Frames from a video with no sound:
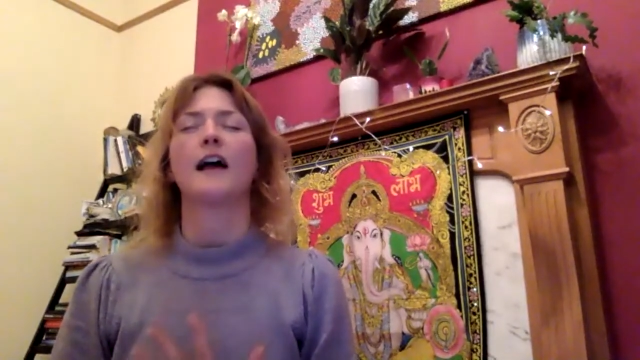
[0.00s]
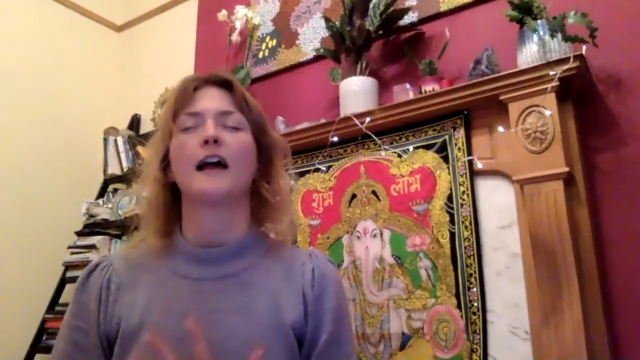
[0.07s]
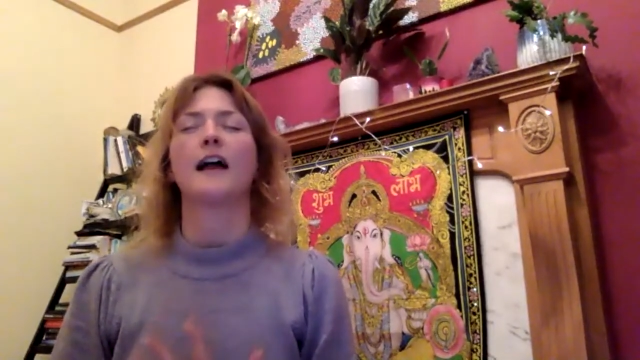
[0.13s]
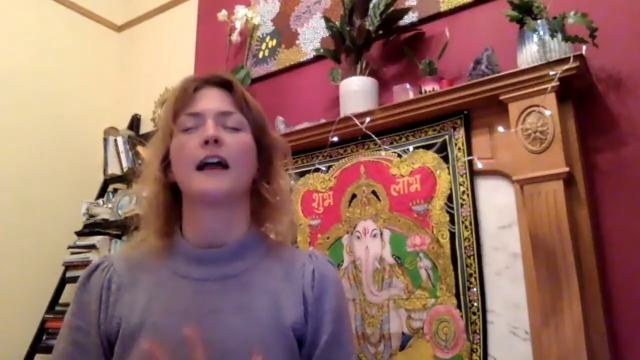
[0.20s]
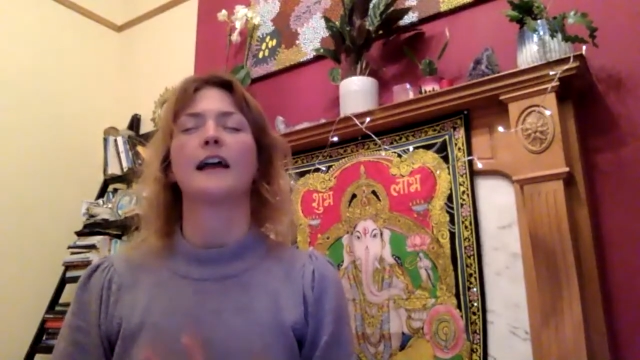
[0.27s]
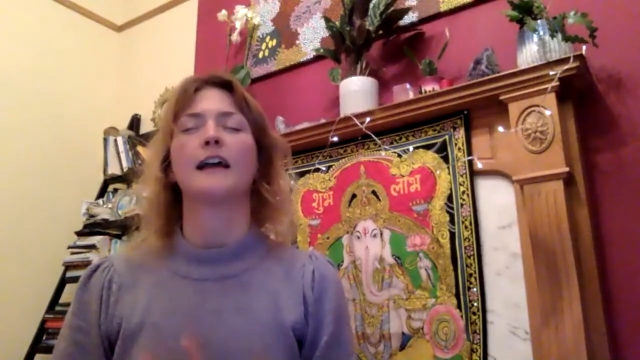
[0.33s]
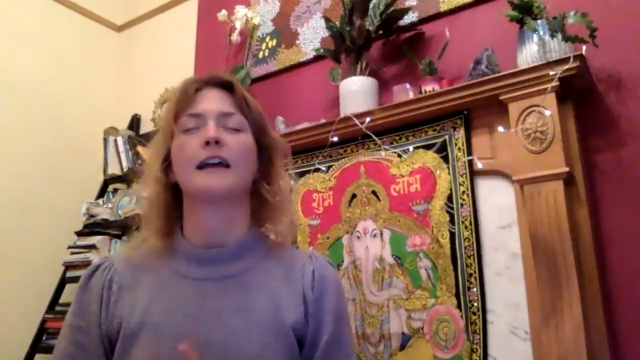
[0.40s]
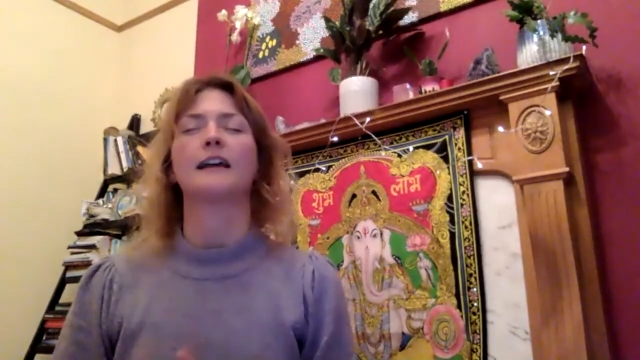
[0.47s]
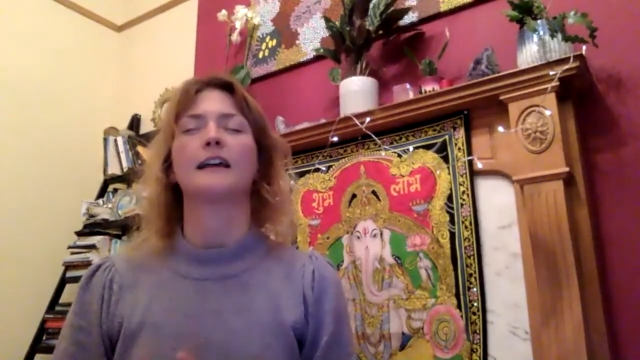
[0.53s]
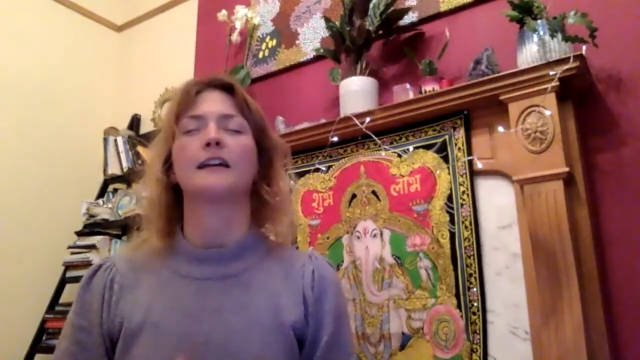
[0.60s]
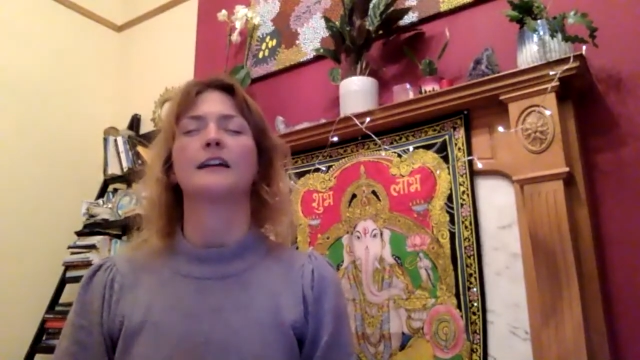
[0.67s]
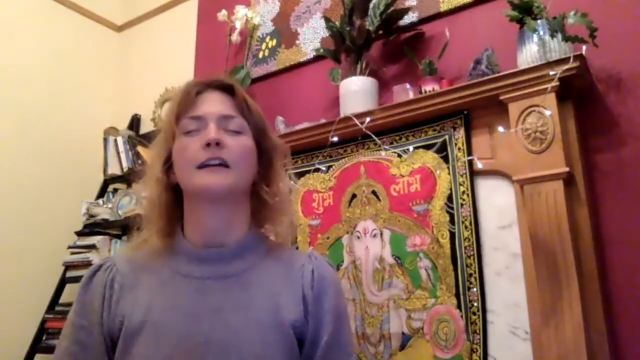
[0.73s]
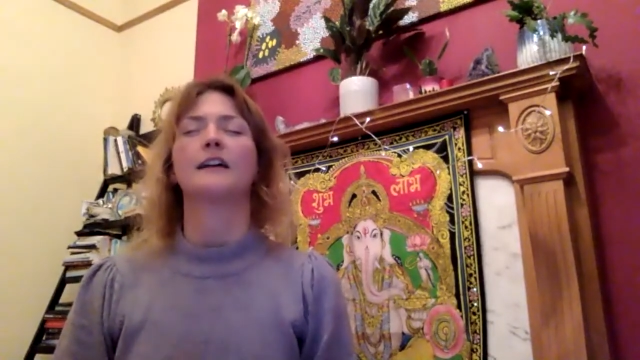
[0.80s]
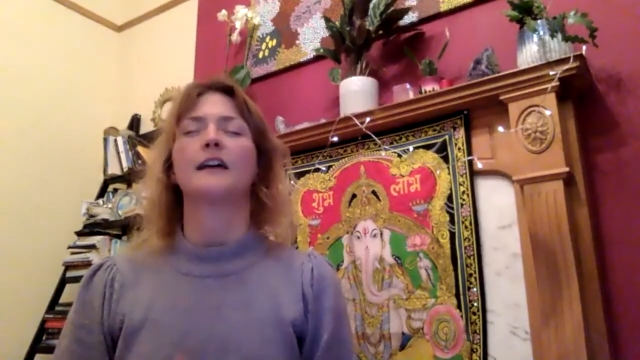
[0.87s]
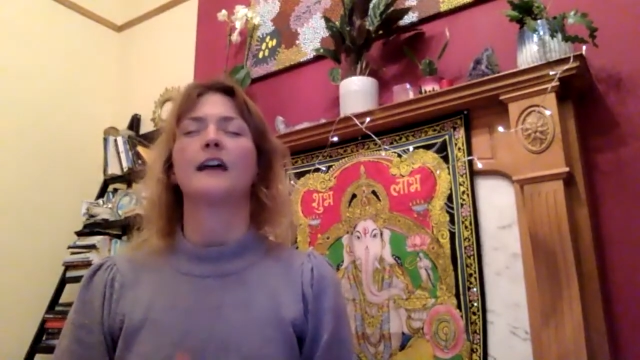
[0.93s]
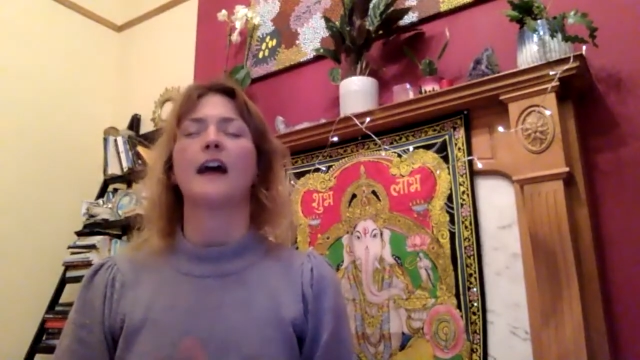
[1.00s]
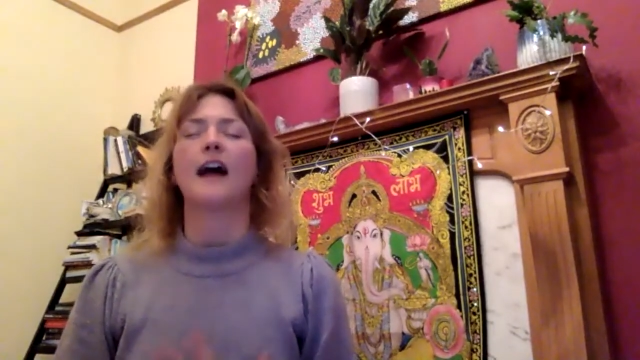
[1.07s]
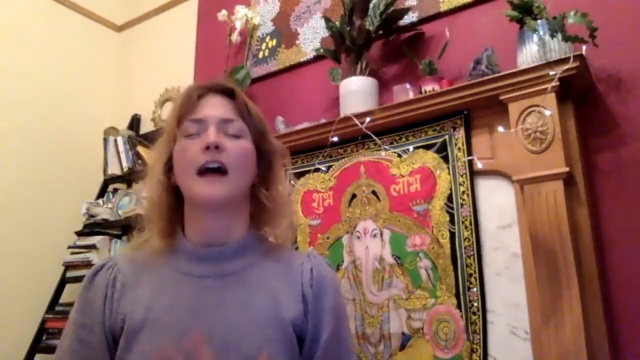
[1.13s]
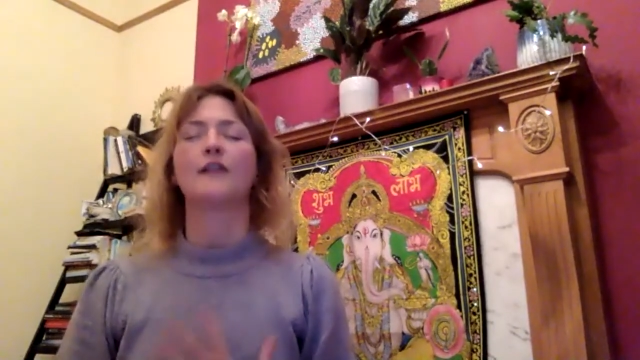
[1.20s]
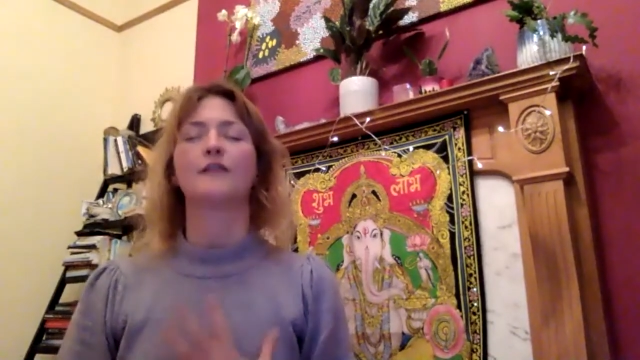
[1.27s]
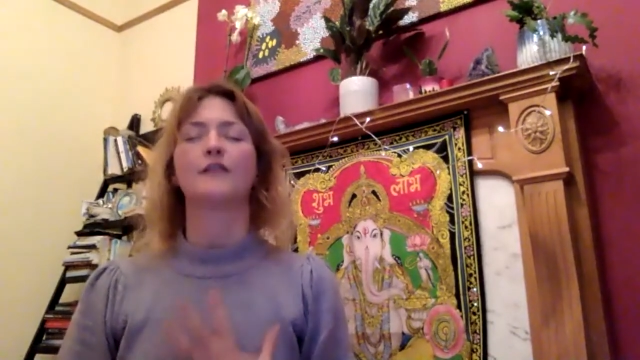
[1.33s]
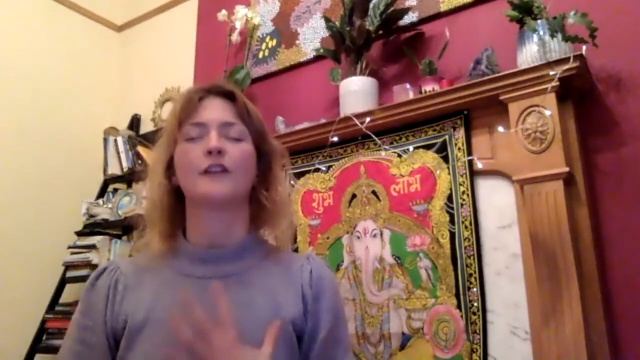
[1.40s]
a
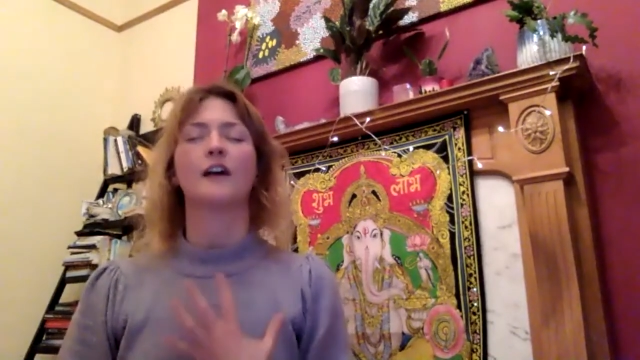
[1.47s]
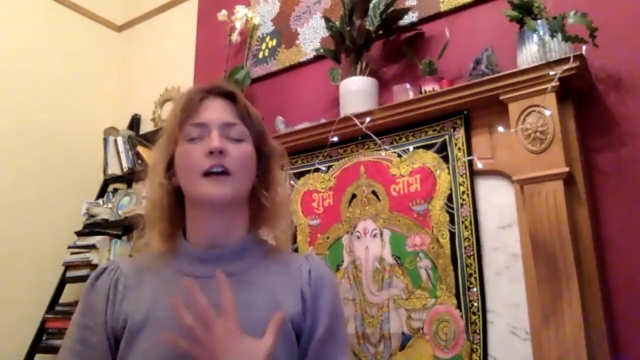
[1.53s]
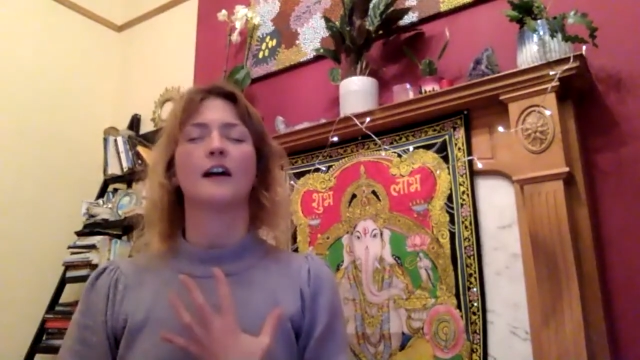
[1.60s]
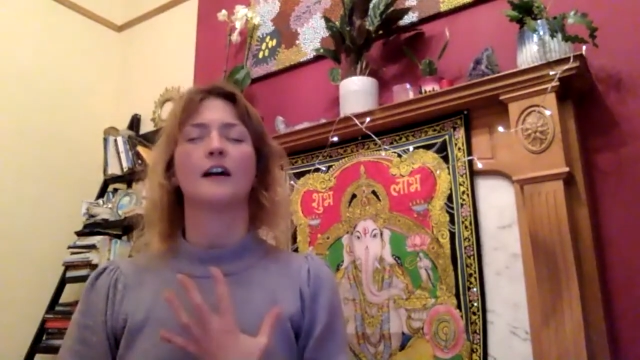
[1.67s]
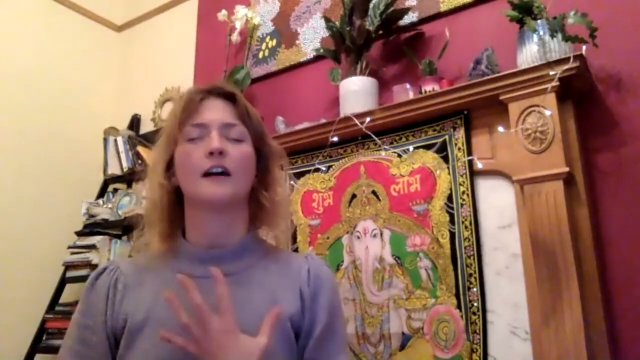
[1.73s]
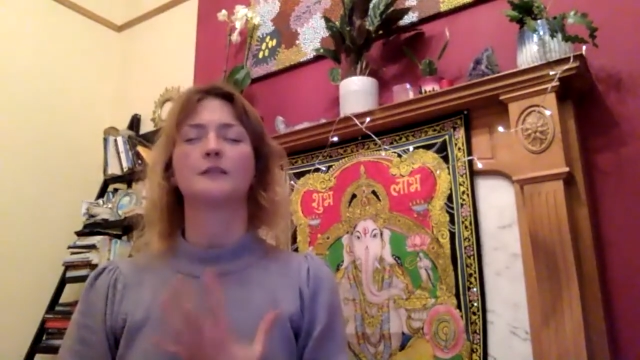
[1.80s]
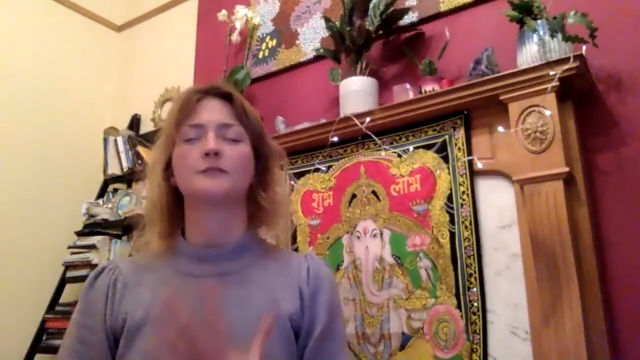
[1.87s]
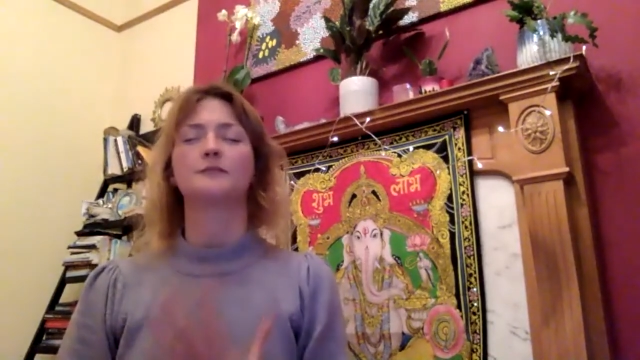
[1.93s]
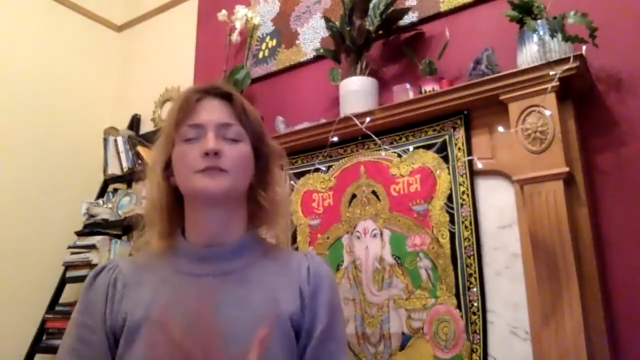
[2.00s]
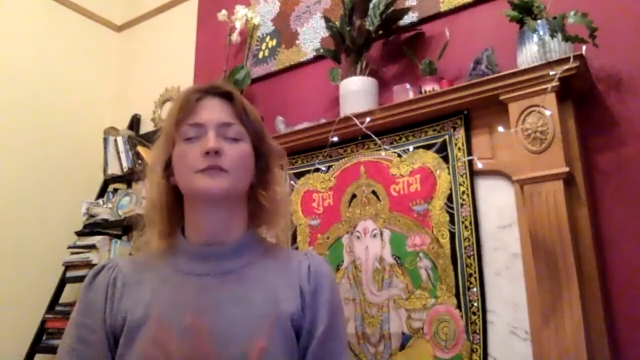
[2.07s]
ever